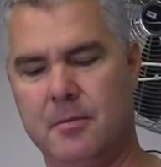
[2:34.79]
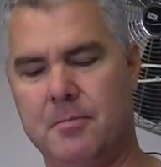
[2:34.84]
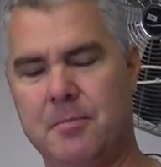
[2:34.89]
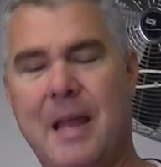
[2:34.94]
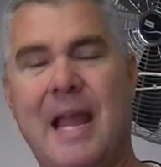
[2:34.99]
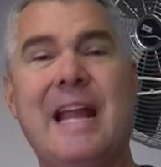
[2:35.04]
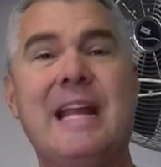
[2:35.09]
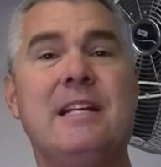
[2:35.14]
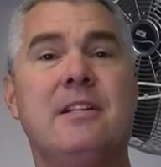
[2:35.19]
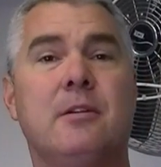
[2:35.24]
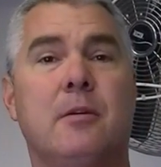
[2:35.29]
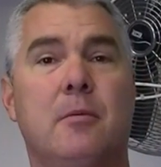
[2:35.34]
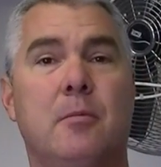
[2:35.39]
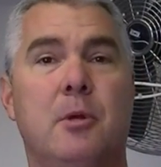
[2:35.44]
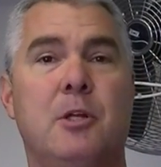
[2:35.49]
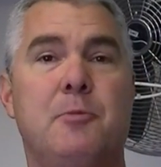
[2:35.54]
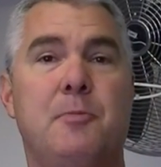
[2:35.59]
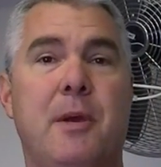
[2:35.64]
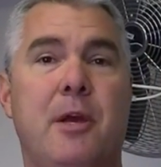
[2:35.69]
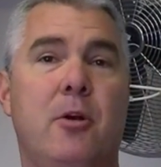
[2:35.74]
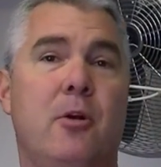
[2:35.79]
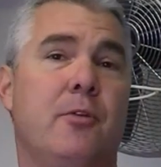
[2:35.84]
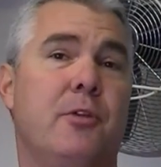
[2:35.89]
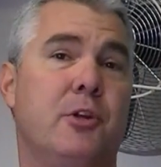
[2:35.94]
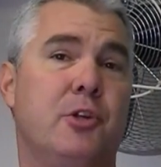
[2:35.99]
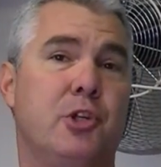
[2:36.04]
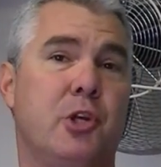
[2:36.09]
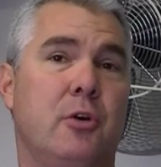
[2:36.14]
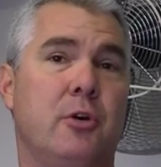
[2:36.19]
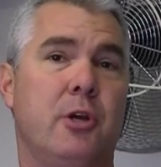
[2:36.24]
paint much better,
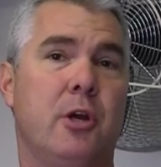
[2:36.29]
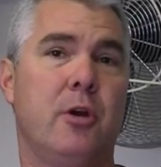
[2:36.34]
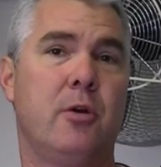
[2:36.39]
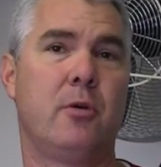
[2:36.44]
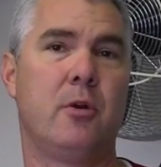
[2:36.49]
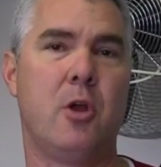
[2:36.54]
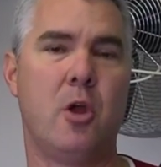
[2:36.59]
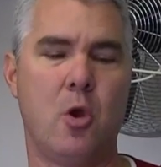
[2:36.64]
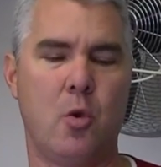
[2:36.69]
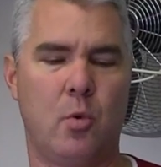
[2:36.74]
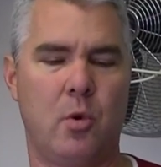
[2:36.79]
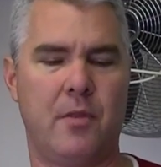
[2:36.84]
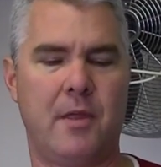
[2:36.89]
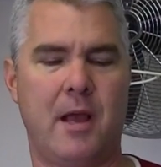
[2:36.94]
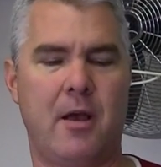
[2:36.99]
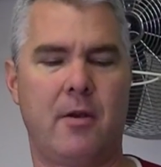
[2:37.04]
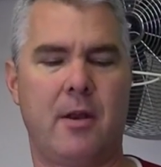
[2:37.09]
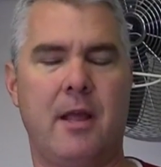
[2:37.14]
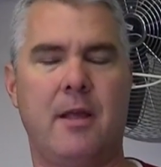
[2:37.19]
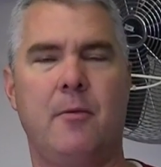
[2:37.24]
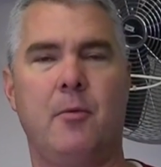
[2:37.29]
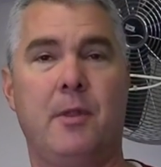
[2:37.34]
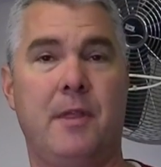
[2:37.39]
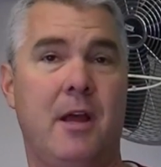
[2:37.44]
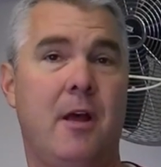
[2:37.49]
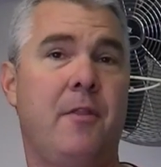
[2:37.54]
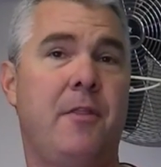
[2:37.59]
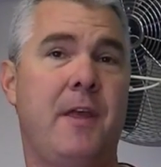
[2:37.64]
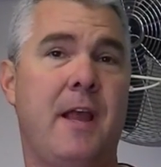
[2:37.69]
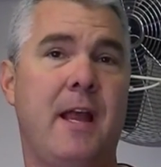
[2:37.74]
the gel coat.
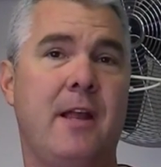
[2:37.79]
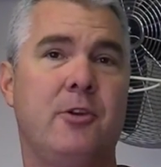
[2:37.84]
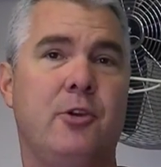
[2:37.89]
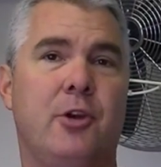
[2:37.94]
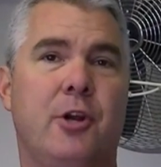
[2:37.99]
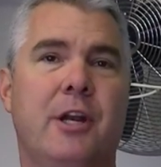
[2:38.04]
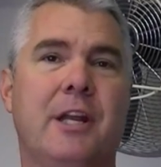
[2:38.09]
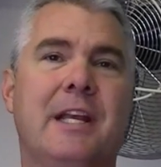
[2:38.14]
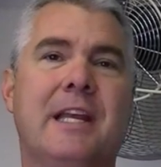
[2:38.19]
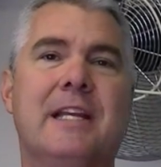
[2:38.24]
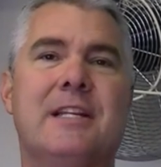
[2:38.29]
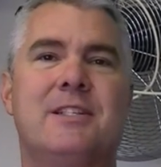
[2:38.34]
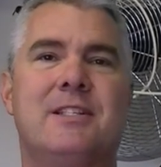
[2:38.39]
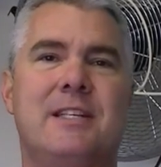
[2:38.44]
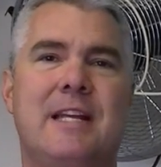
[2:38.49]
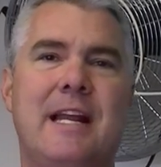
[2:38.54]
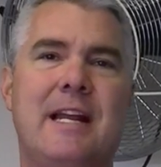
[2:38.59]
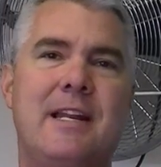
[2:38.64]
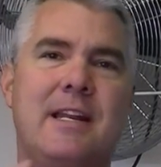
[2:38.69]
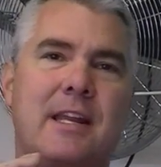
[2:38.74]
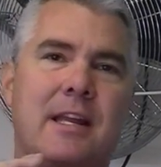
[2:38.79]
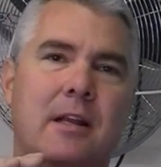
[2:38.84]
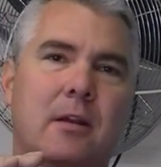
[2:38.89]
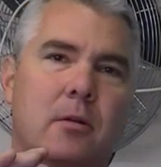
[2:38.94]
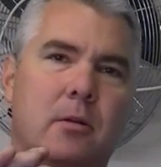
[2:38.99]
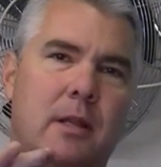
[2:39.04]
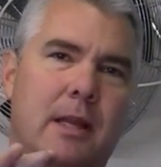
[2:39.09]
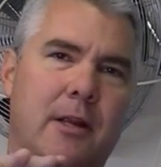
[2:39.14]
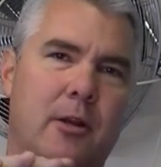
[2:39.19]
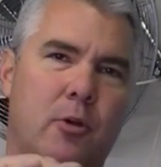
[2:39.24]
Without that, you're going to get
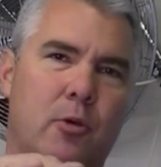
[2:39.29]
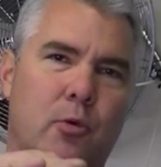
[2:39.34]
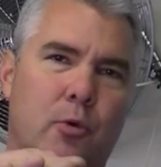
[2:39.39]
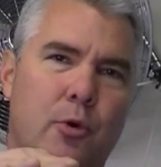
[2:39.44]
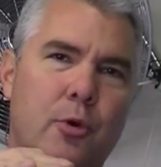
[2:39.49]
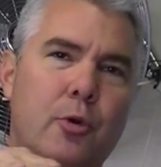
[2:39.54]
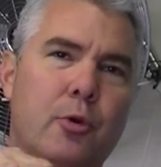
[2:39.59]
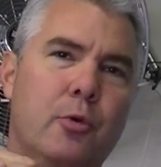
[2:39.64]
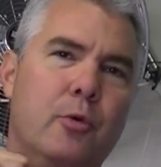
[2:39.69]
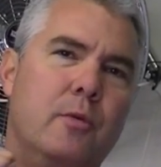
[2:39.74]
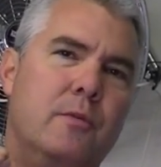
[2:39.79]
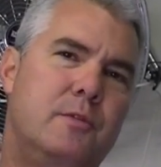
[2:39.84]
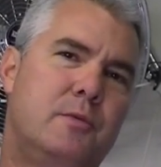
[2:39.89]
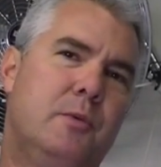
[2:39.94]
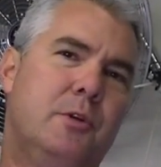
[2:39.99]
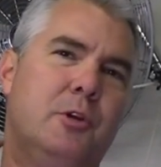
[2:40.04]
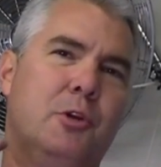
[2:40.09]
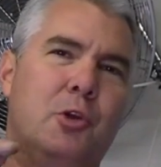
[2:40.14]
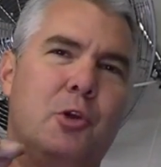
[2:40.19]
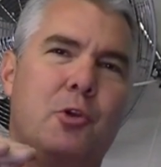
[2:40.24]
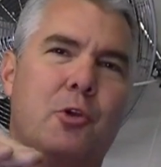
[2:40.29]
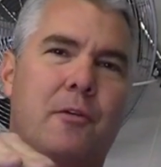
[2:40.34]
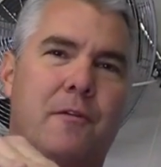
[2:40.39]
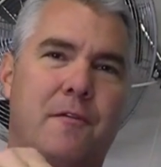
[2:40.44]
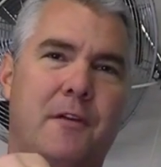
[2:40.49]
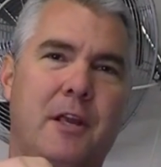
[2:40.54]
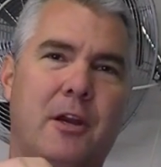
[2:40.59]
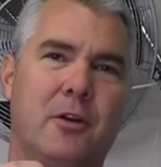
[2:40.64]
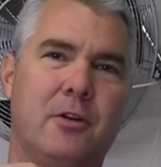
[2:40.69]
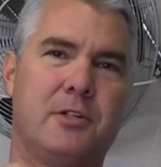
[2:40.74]
sanding like grooves when you do your
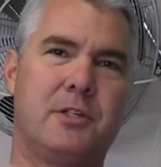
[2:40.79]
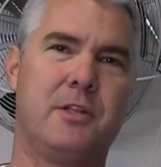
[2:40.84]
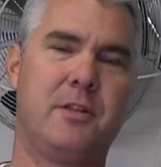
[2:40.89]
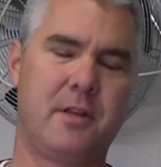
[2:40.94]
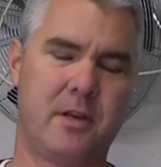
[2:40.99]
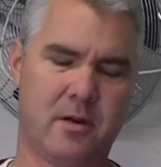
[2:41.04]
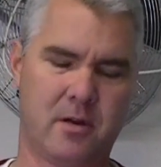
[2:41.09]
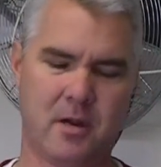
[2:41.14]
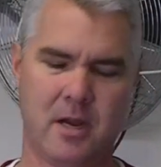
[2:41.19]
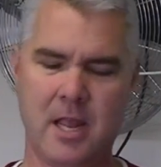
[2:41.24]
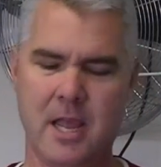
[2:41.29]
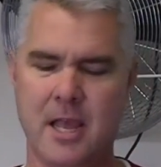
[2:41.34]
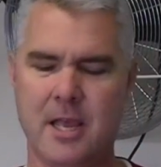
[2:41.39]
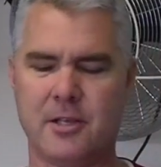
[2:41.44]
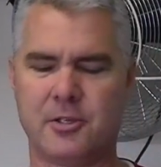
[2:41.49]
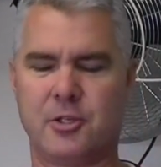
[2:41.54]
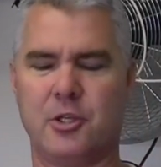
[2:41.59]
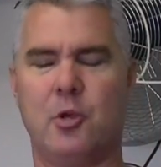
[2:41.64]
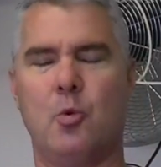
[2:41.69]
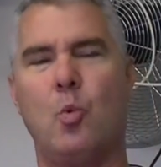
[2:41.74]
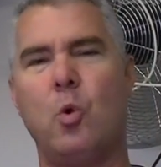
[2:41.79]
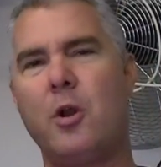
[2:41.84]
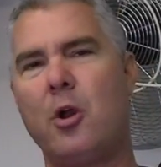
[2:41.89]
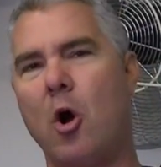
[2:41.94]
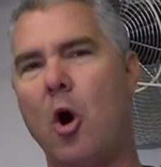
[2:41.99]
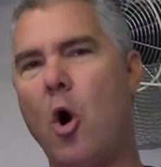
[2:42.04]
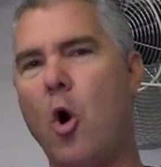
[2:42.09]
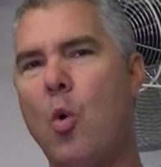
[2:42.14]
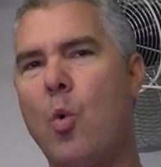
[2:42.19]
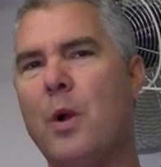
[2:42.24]
fingers in there. So you want
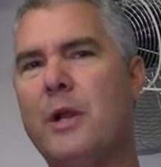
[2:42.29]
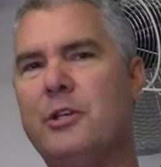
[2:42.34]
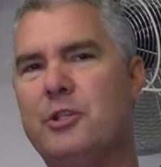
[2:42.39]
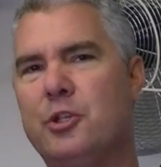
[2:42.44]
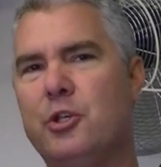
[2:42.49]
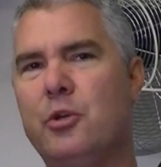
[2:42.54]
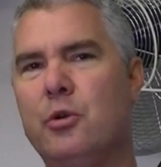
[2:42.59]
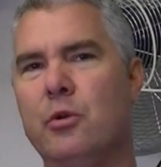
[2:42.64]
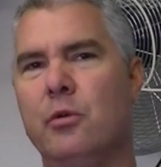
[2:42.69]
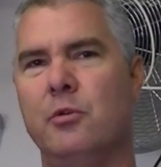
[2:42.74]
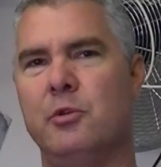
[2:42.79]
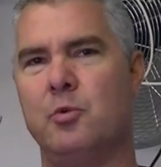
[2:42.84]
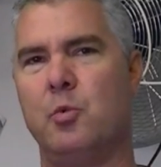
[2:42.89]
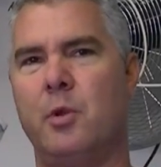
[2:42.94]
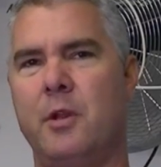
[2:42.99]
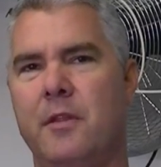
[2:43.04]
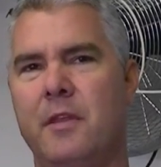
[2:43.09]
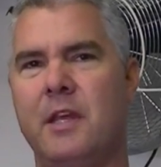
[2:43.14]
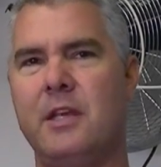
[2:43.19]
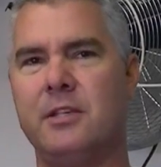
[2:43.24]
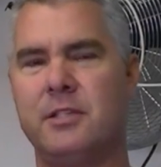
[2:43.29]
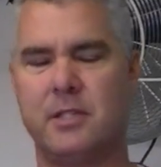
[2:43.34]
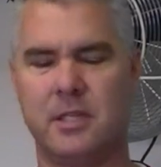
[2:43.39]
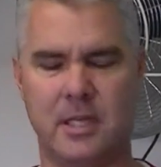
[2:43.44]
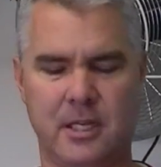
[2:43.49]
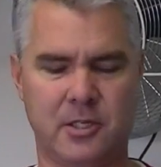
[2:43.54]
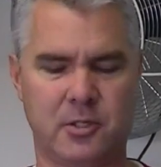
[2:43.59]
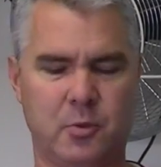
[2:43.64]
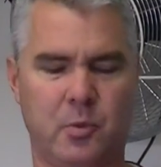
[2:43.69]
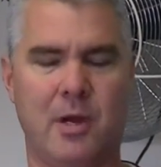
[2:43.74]
to always use one of these
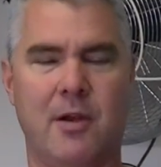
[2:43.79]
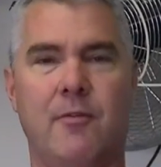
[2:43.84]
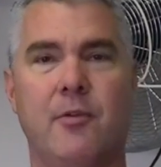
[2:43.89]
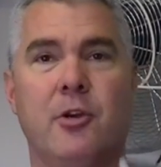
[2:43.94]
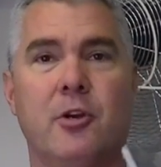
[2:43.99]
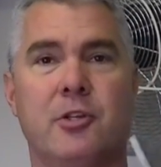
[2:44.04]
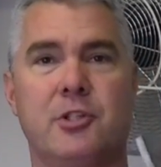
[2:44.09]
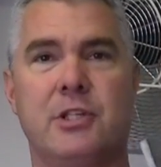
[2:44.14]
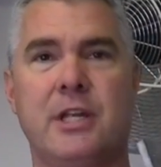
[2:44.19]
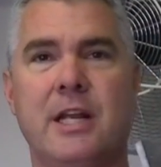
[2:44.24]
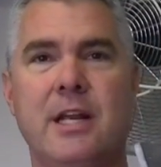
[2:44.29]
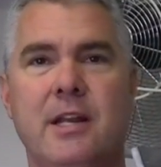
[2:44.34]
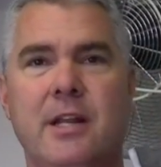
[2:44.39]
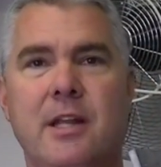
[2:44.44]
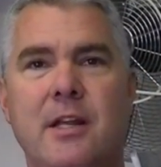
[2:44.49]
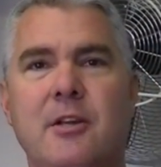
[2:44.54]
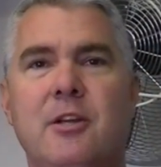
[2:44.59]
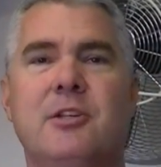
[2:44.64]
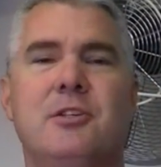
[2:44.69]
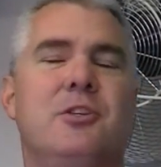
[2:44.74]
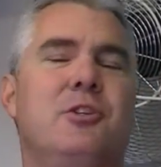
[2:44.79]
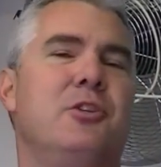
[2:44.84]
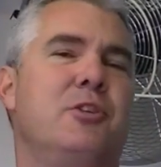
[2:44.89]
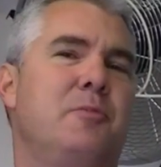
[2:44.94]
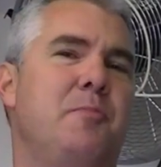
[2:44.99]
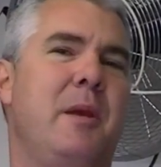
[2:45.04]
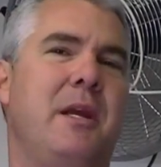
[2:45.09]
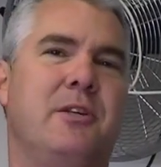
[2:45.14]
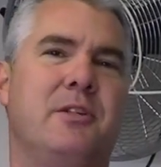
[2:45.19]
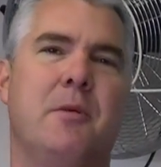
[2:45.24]
things whenever you're sanding, because it
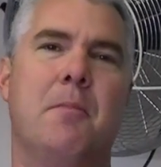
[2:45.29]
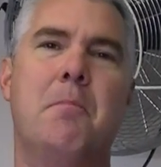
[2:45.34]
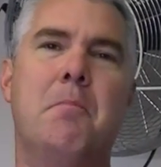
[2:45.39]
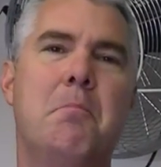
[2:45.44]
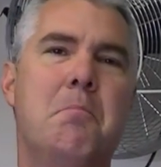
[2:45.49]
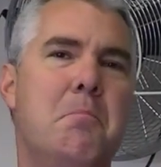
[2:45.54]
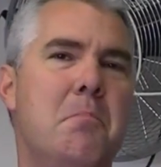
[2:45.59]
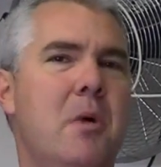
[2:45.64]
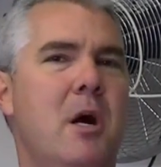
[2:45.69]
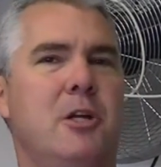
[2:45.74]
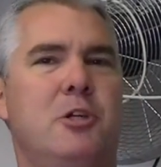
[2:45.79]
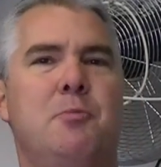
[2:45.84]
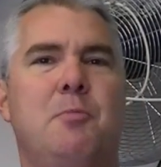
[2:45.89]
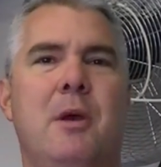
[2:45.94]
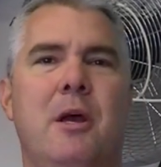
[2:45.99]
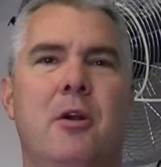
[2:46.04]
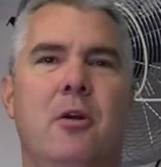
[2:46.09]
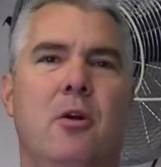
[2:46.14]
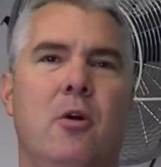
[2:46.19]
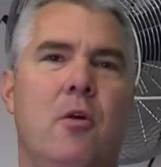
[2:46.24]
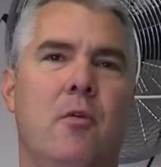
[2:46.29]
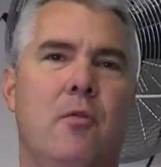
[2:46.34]
just makes it much better